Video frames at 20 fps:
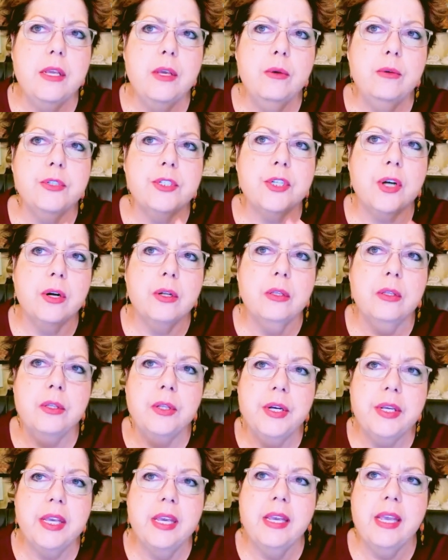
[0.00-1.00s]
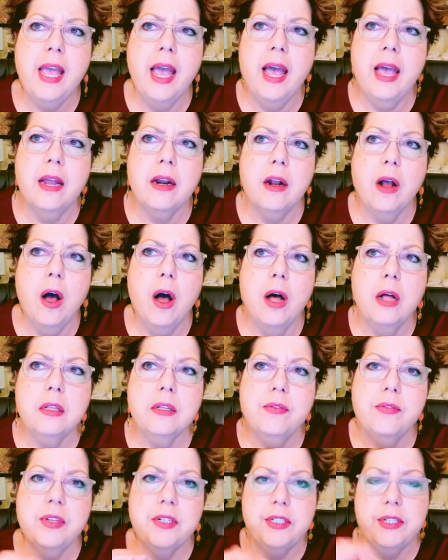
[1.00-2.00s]
start looking at
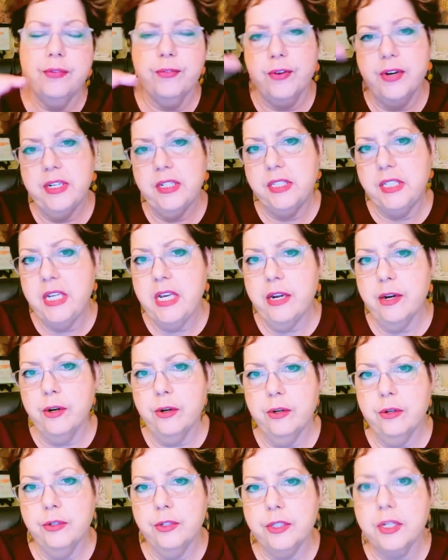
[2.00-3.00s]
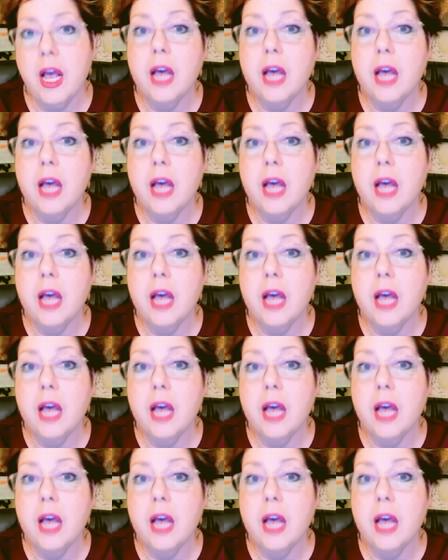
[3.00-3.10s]
all of the different tiers,